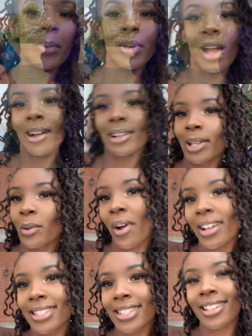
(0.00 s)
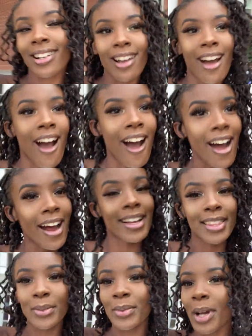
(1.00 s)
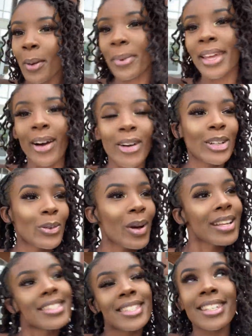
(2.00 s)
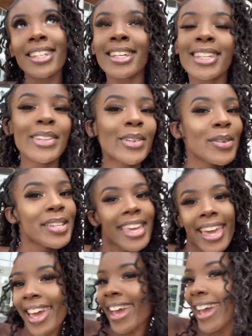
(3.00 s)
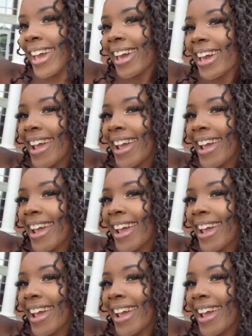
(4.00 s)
we're on the way to the car. Then we're going to be on the way to the union.